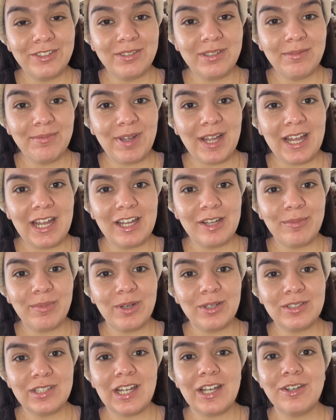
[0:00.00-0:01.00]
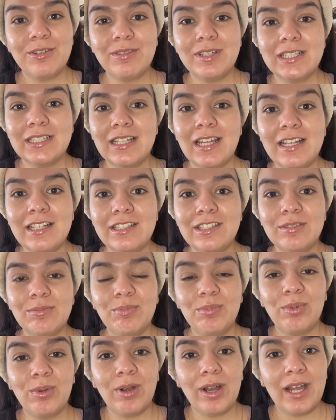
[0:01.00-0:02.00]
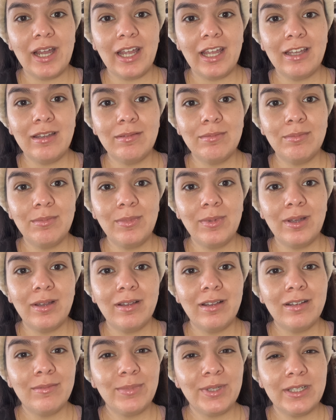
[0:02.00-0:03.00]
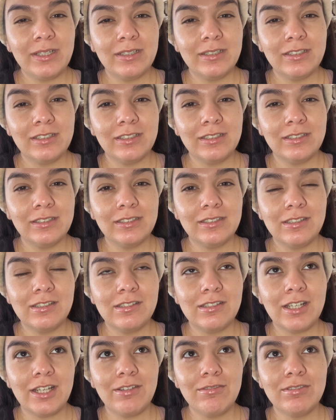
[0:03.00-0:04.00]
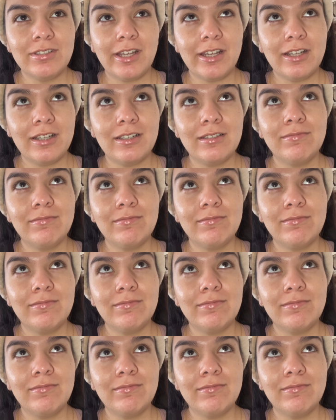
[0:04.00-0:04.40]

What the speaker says: doing my eyebrows, I always like to prime, because I use like